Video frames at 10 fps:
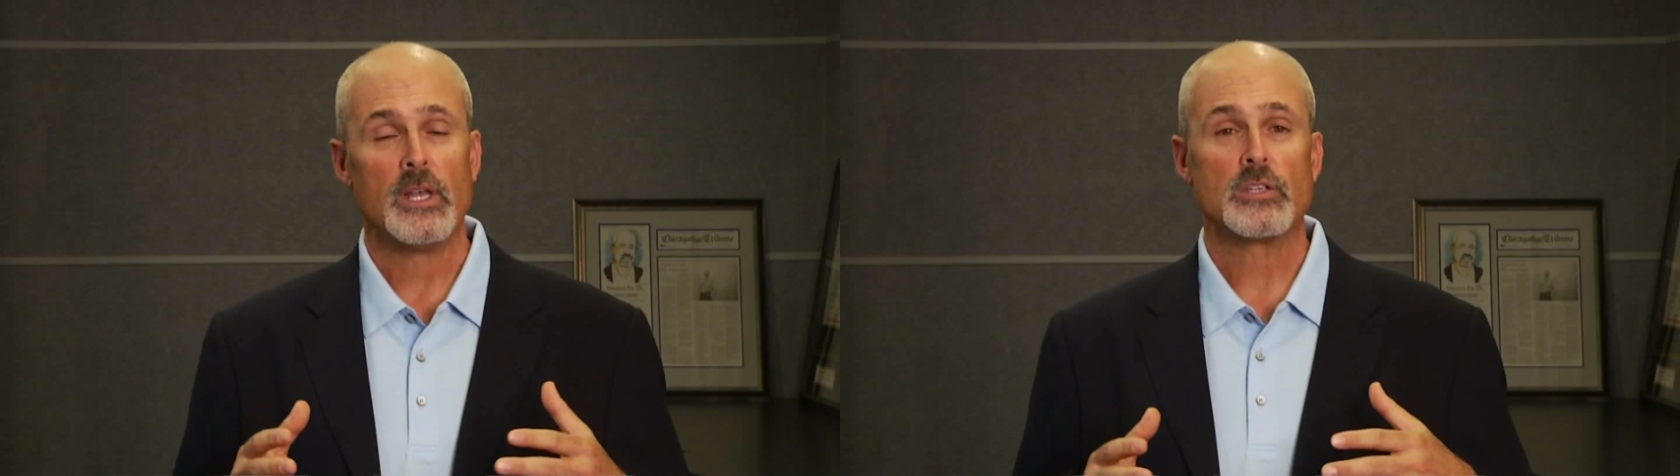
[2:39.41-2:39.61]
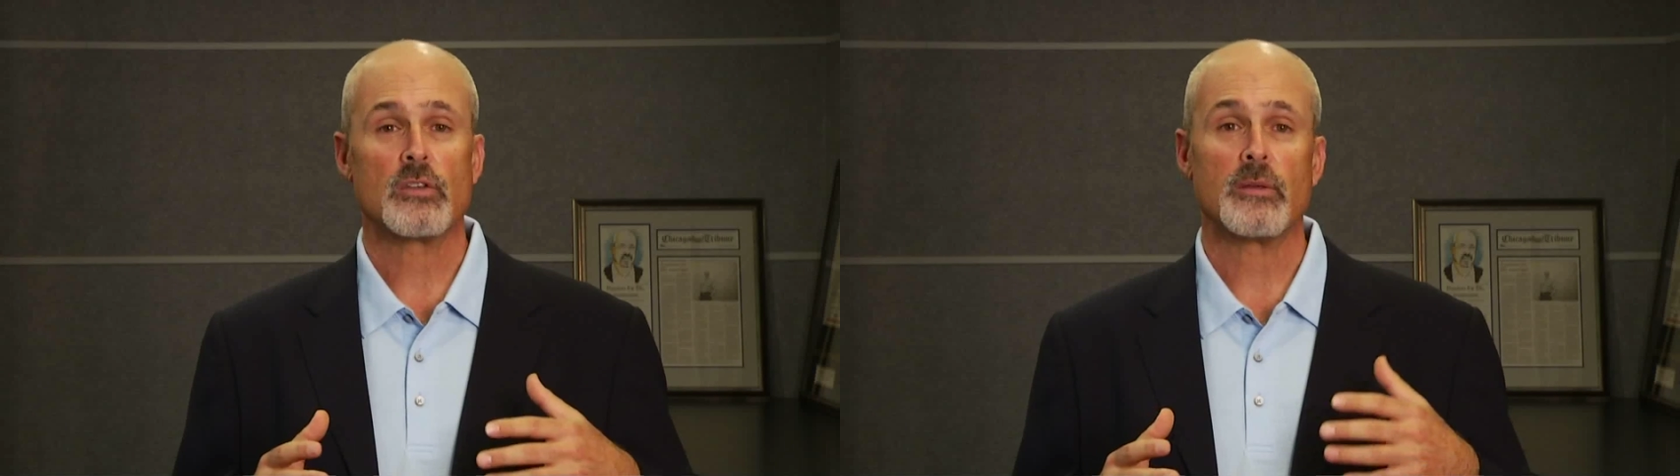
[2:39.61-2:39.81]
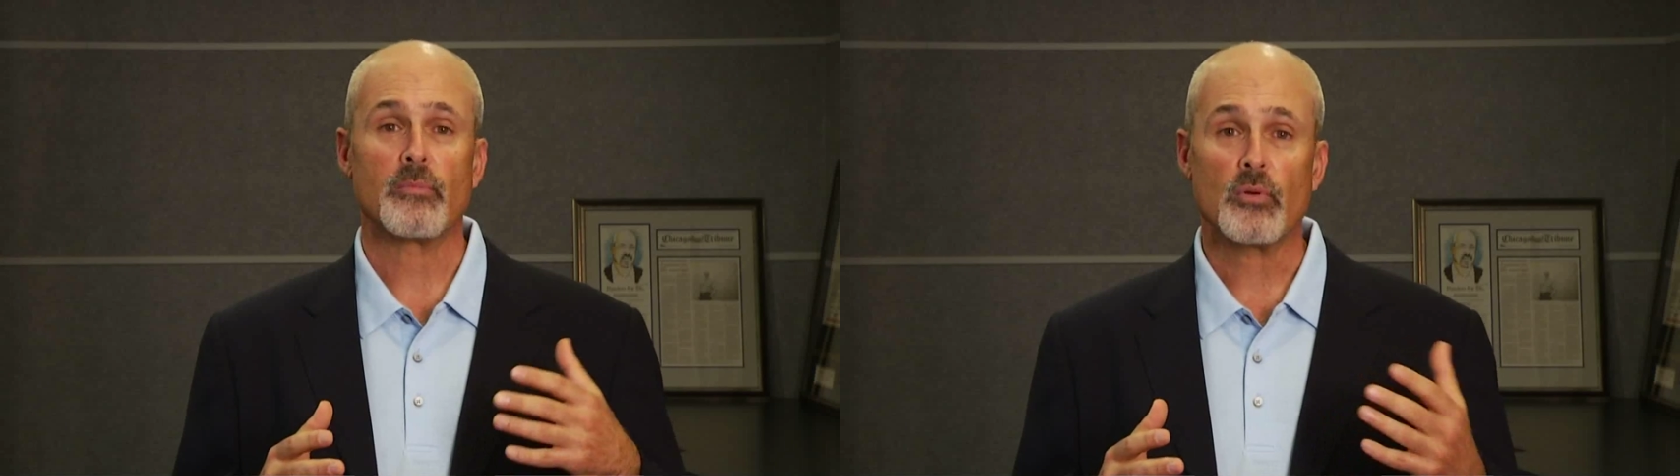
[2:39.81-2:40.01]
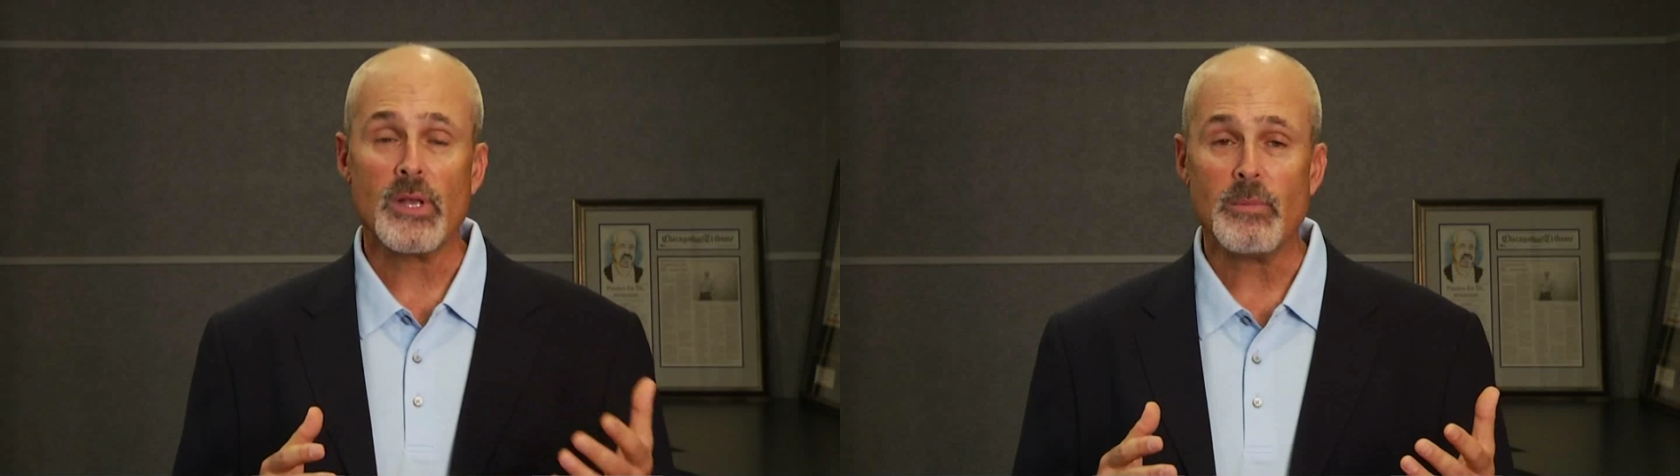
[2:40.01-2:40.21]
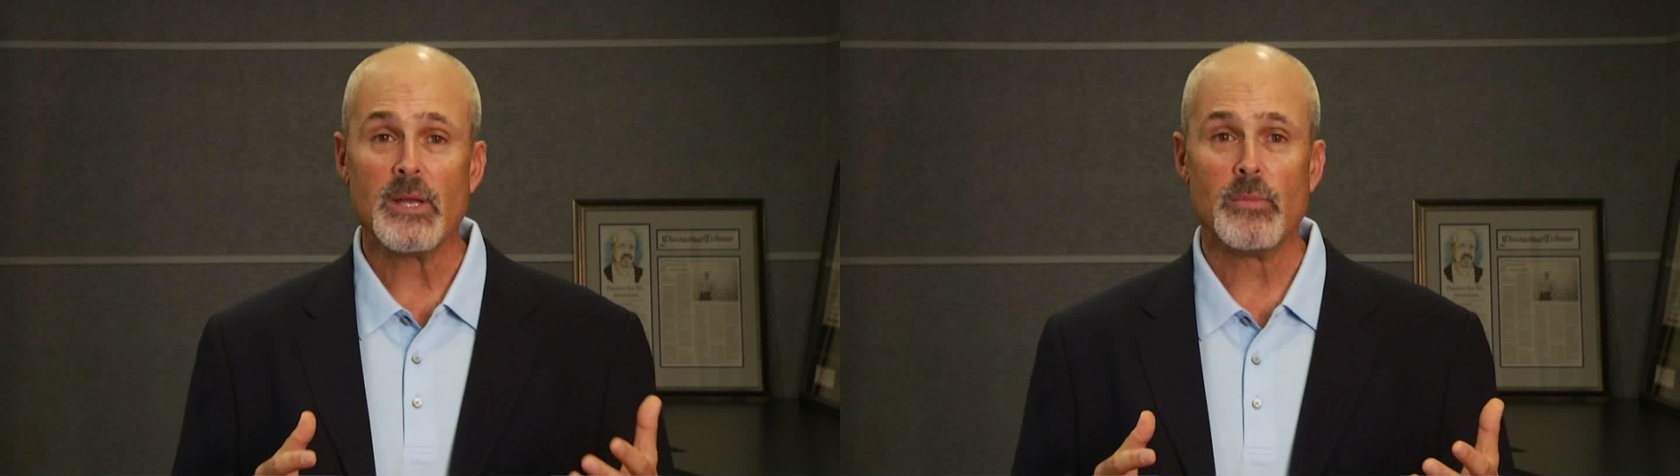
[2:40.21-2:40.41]
so the
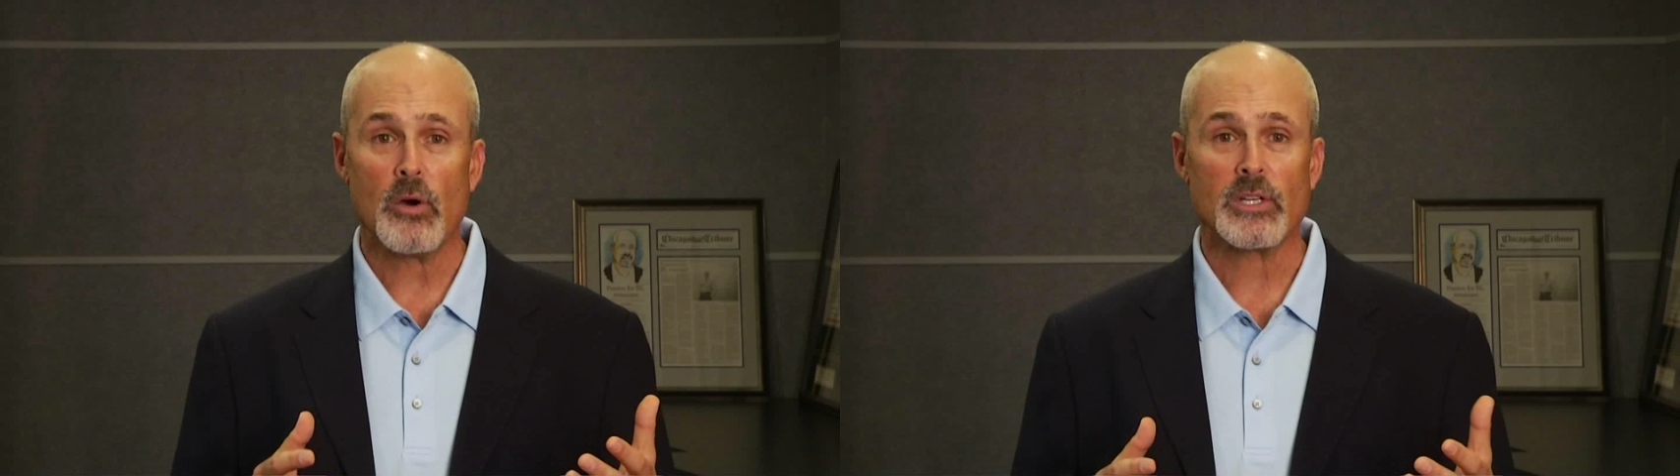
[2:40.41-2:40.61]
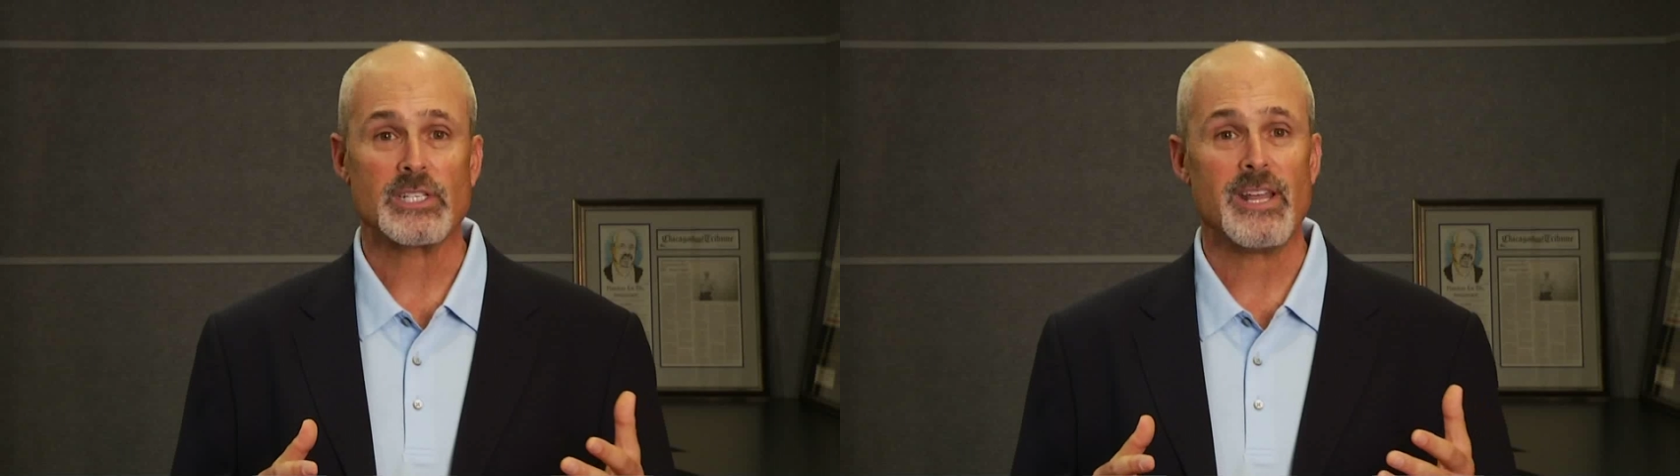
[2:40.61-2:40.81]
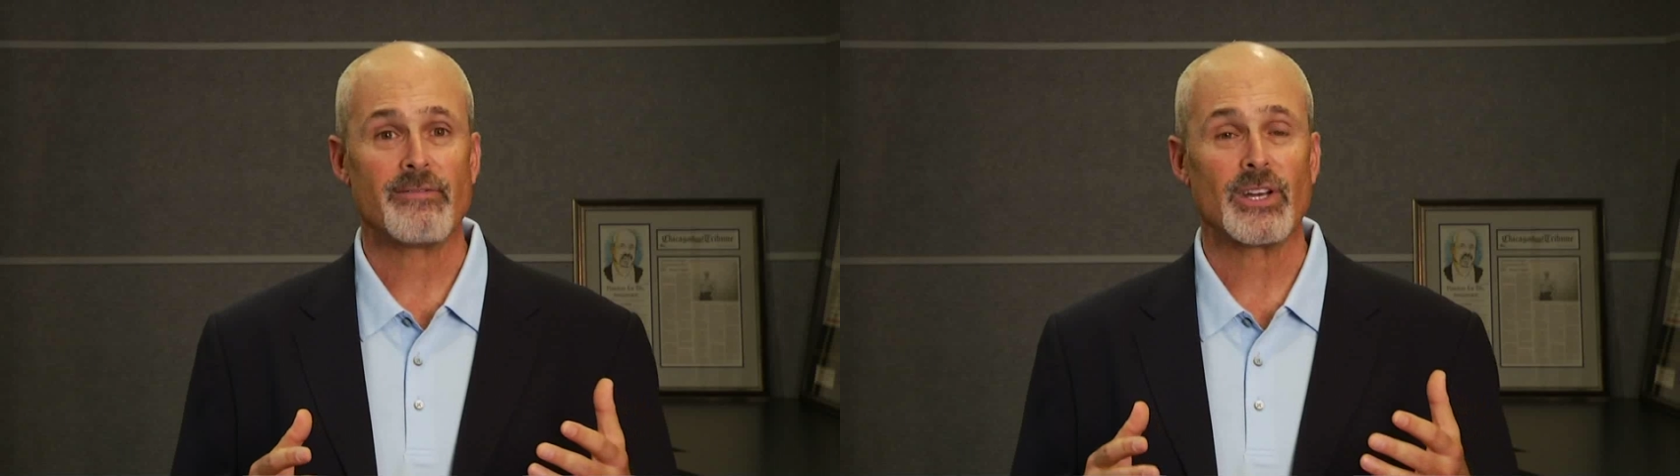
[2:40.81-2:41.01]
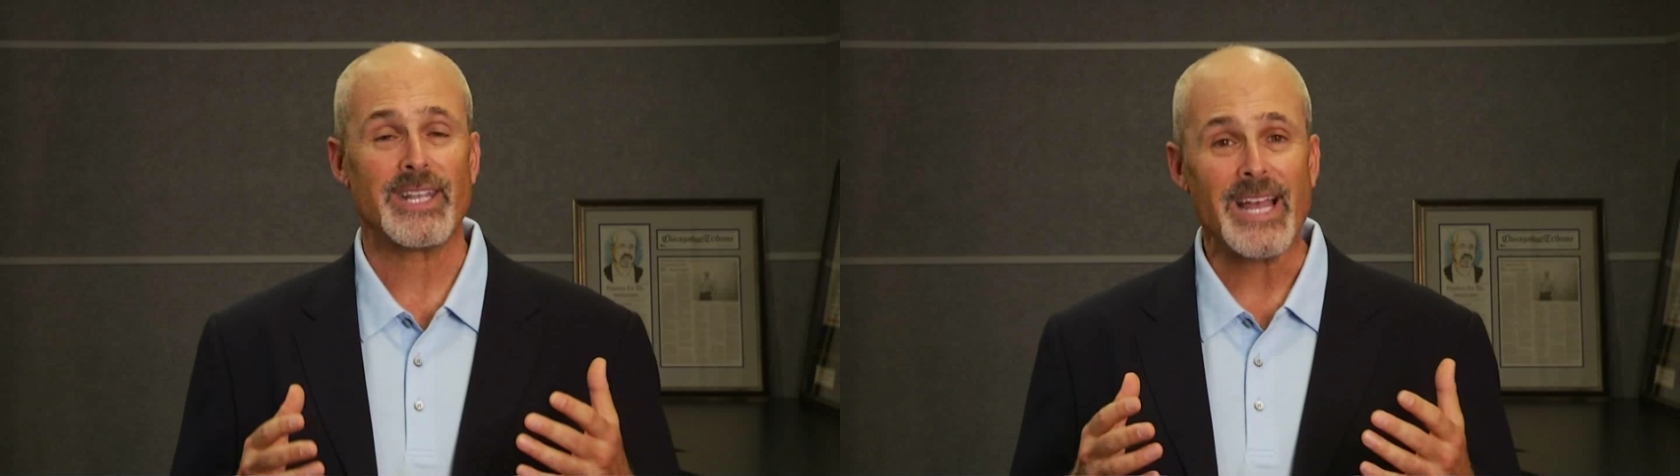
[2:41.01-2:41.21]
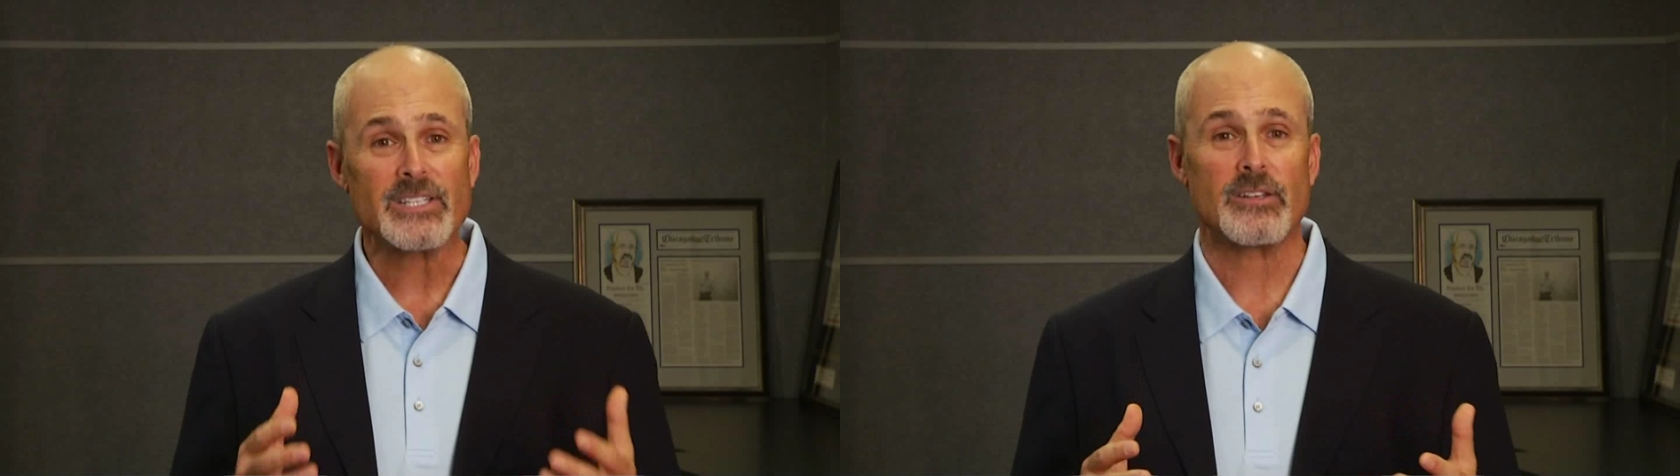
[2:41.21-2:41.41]
premium notice never gets